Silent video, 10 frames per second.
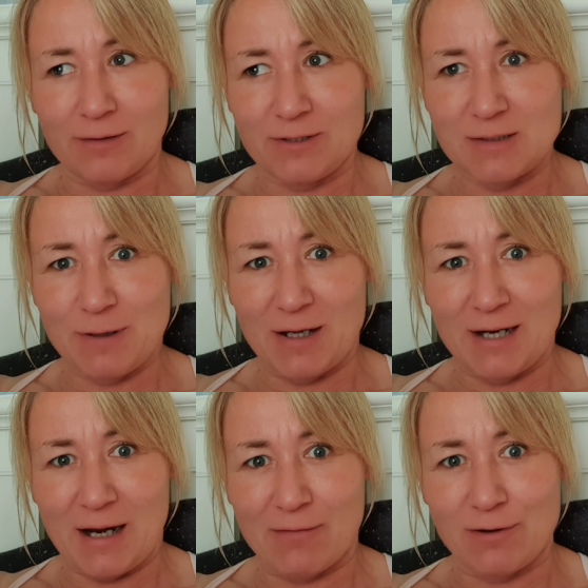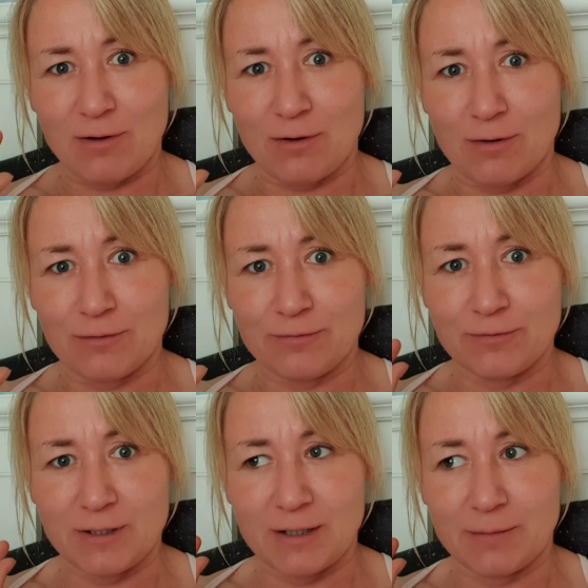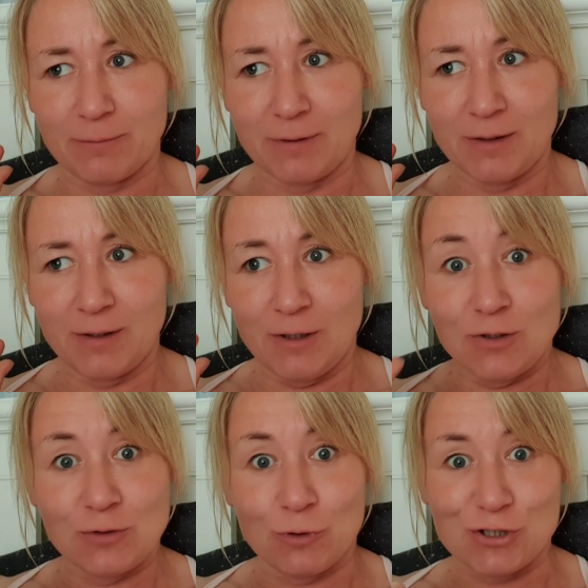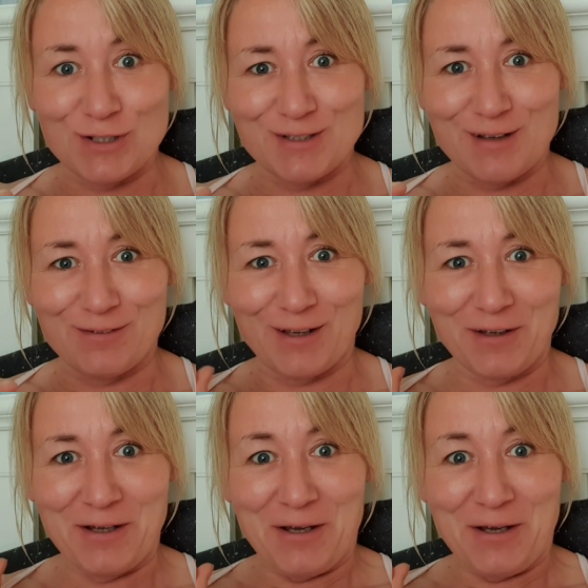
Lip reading: I think it's about an hour and a half to watch this evening.